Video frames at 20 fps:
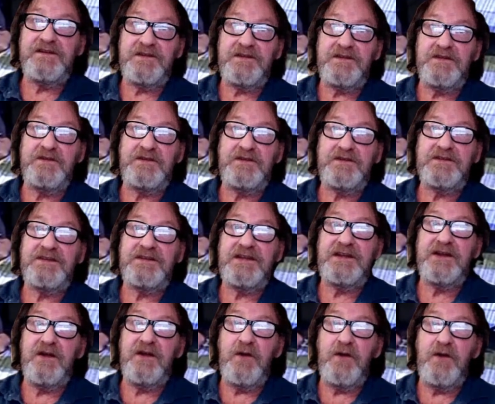suits
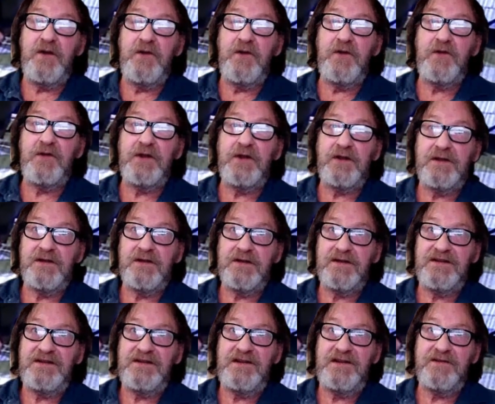need a whole
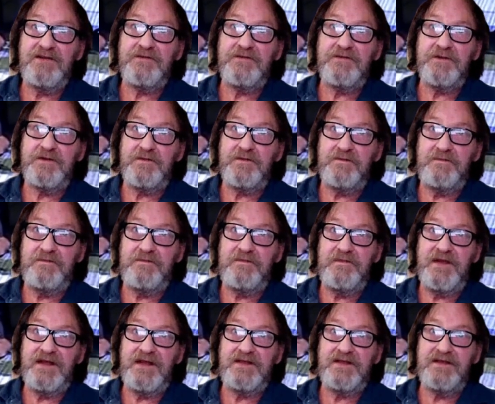different
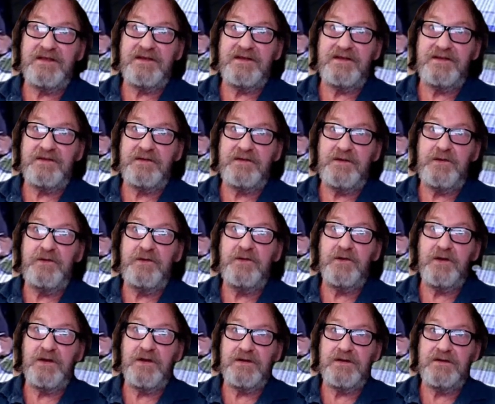method to
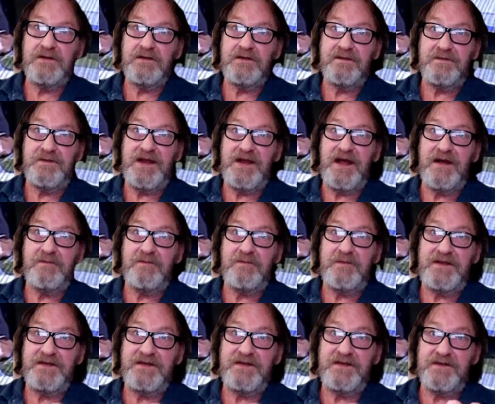cool them down
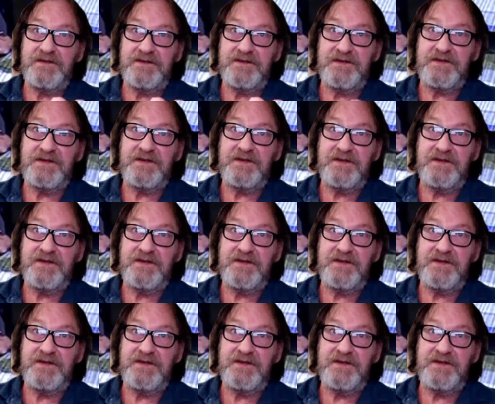because they're just